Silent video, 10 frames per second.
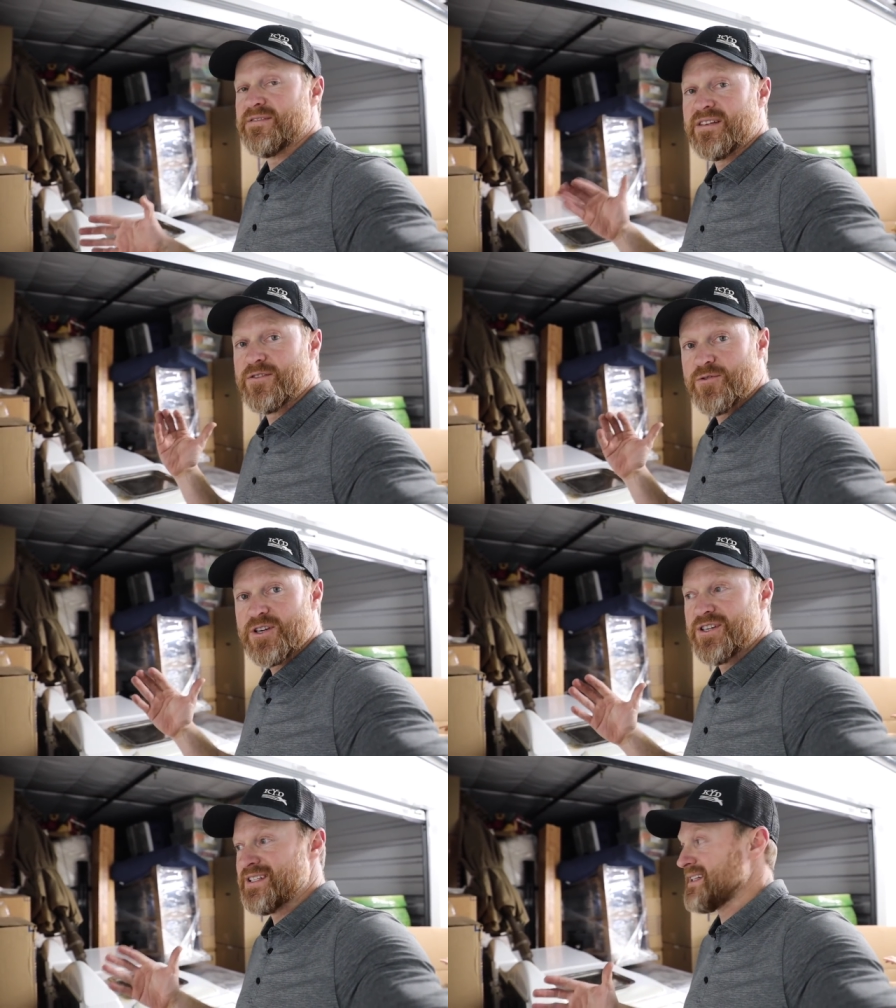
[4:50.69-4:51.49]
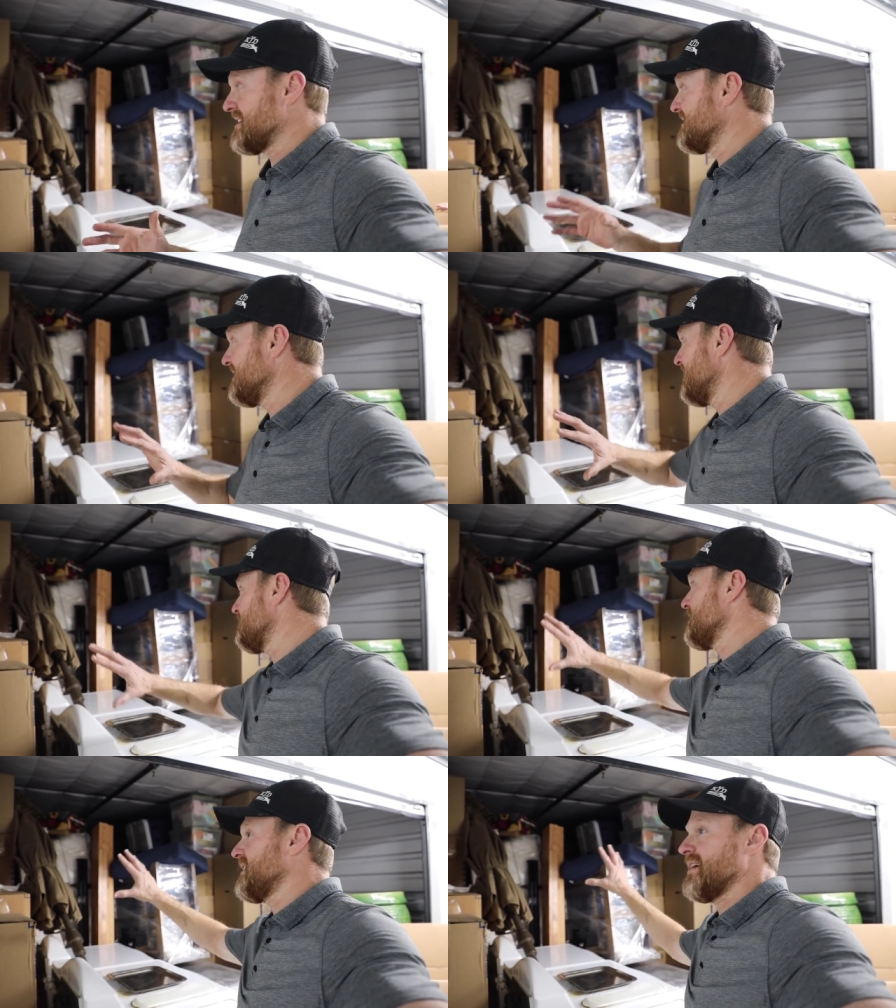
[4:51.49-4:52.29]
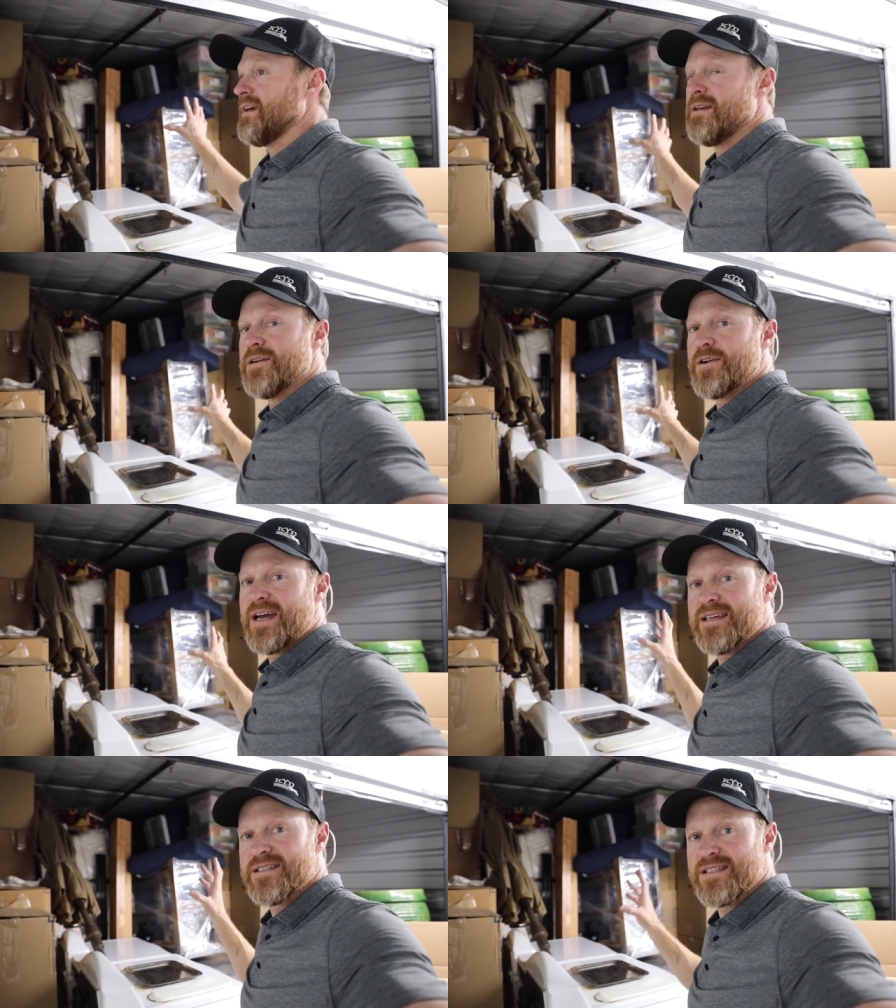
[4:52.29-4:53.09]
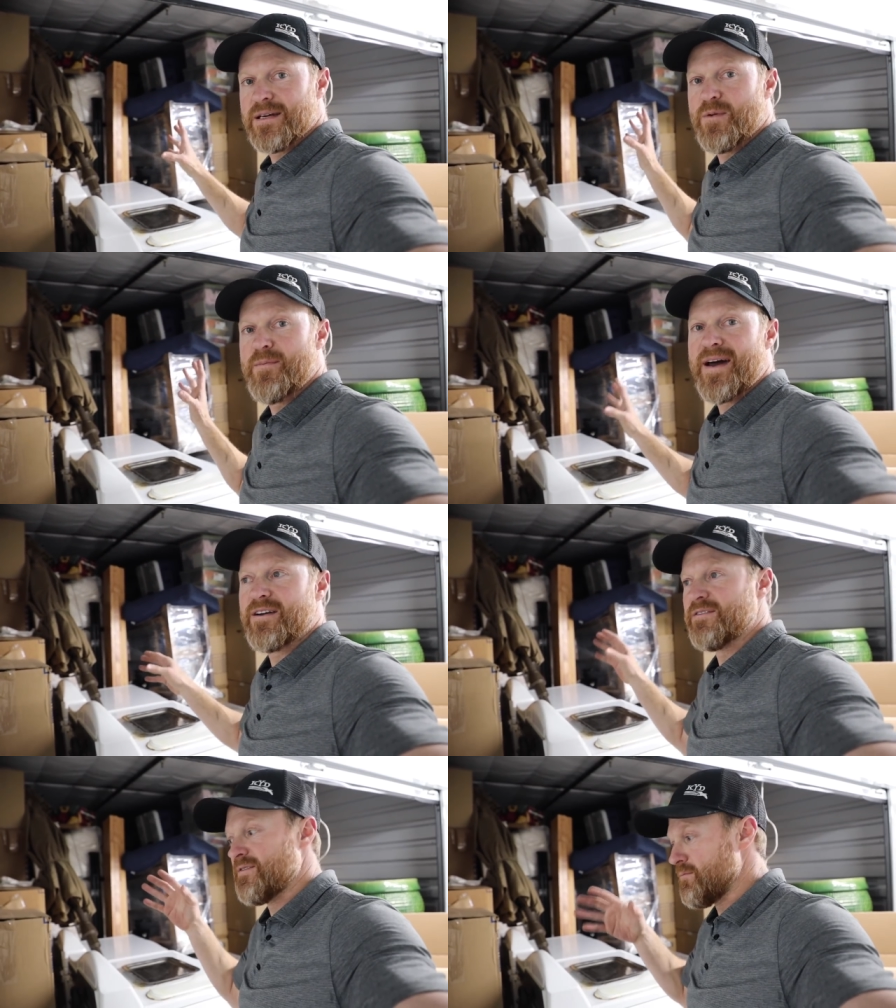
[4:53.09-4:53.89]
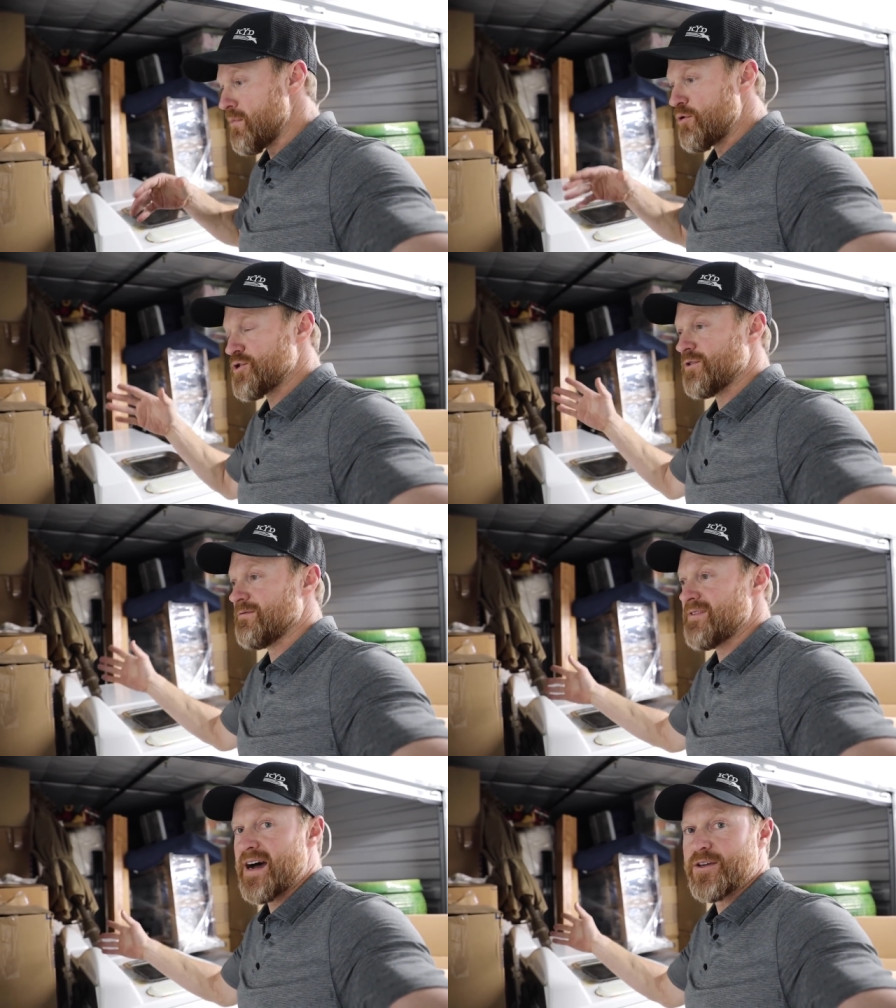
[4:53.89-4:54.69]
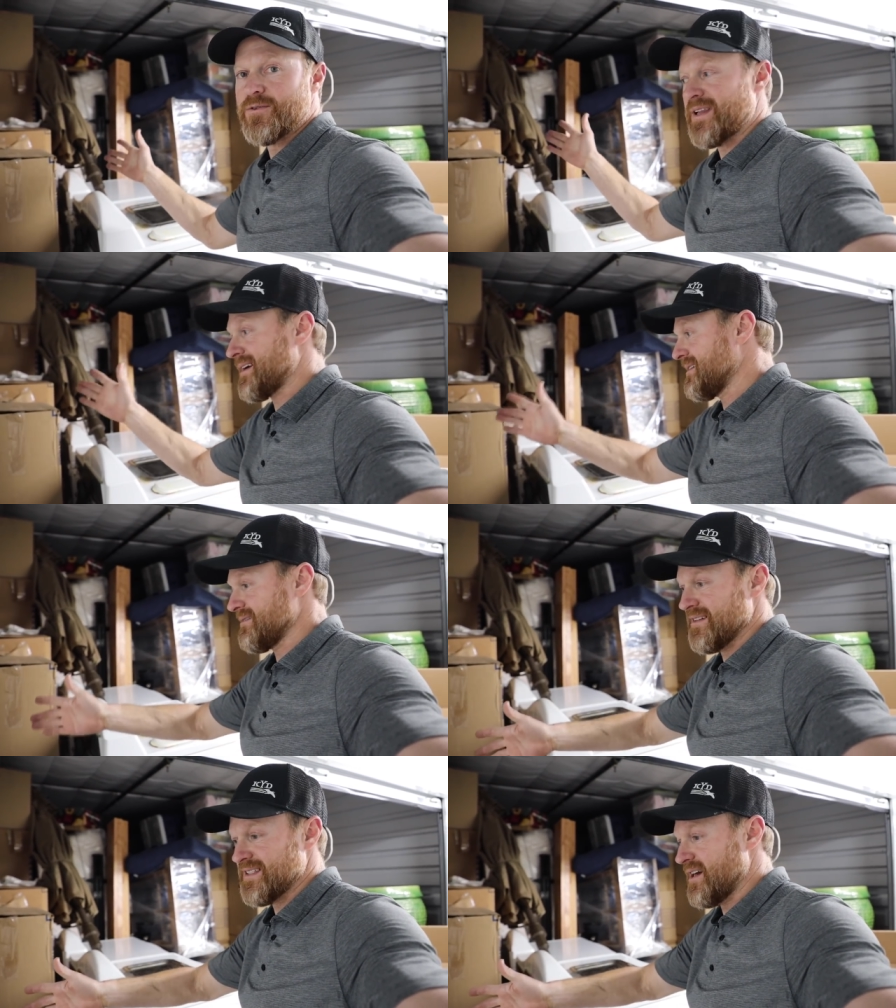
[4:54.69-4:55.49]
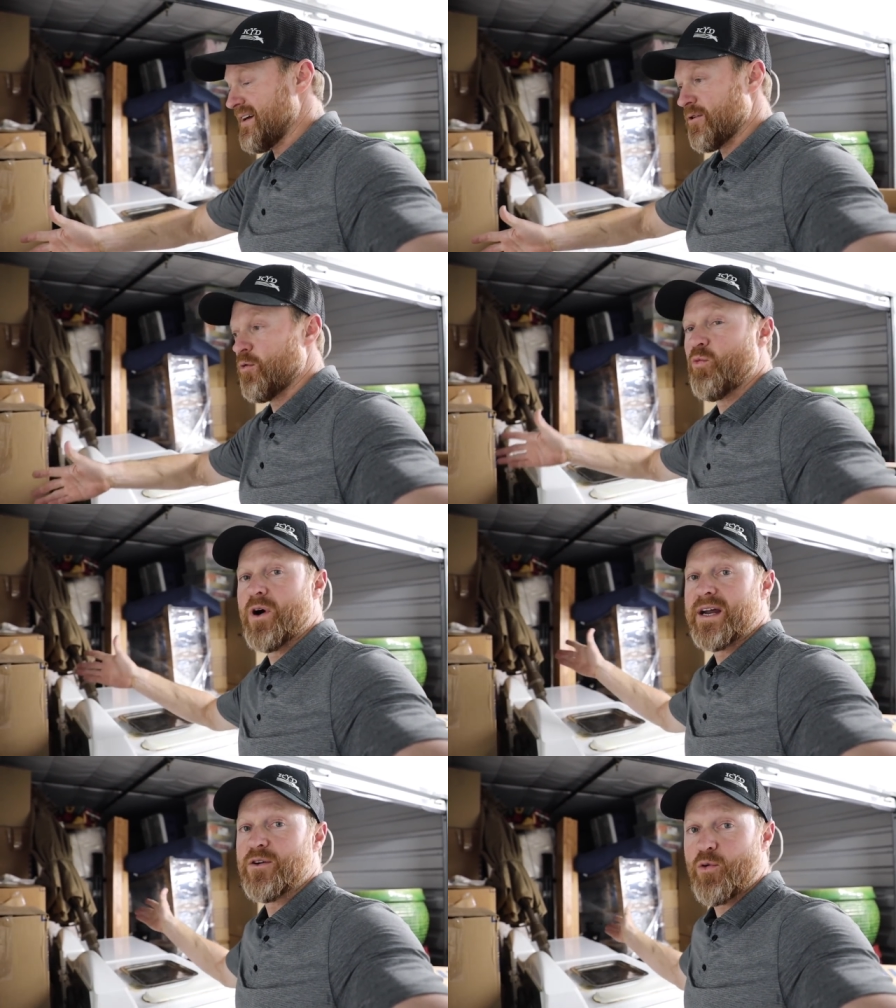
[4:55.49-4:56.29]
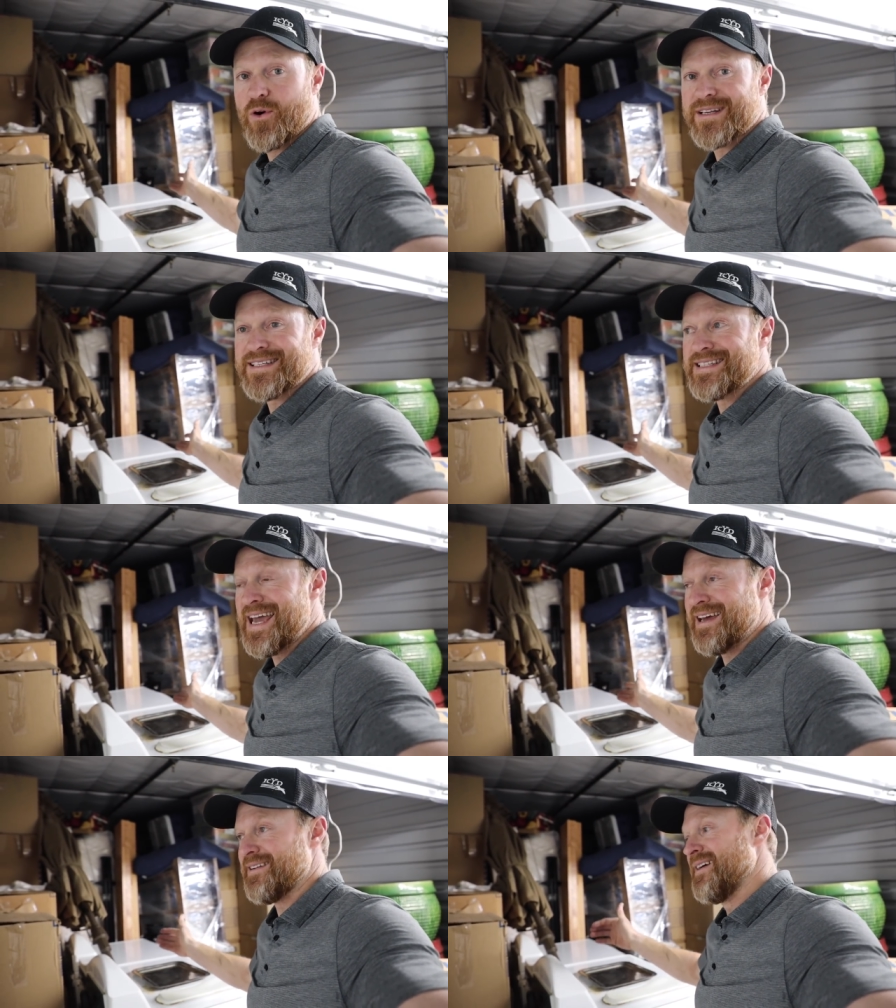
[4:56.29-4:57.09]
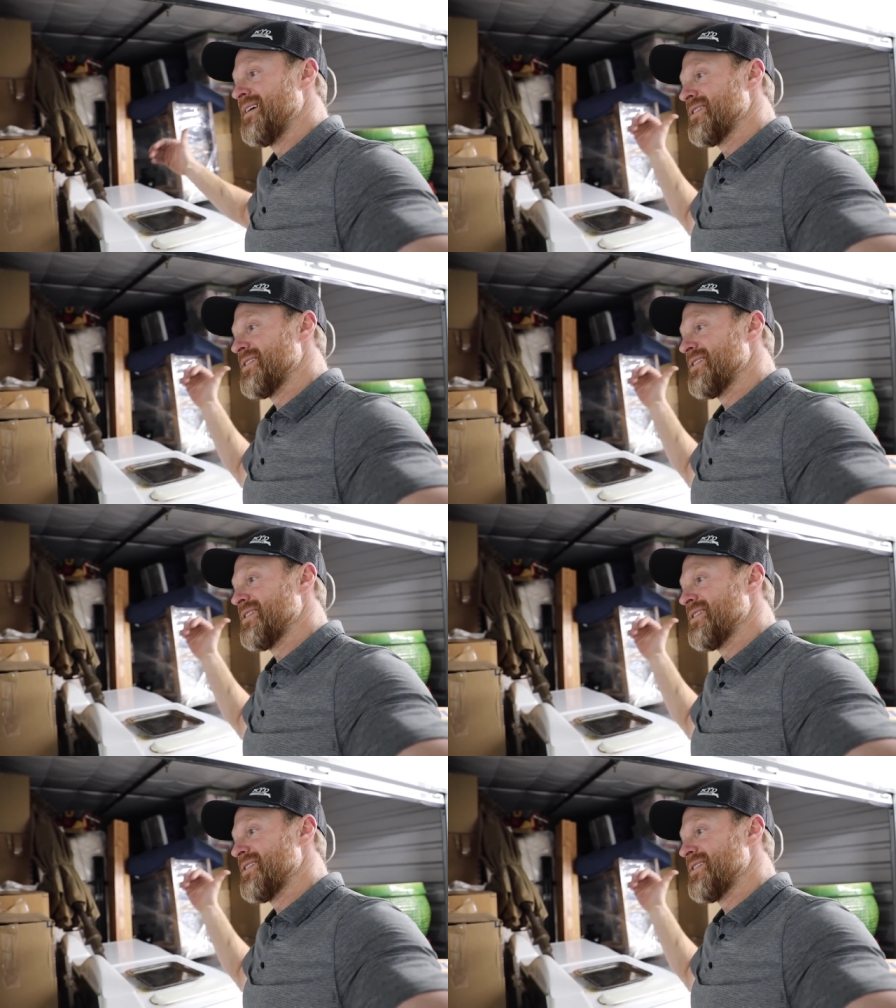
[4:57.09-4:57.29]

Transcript: And Trish has said that everything in here has some amount of emotional value. Like on, it's either a one or it's a 10.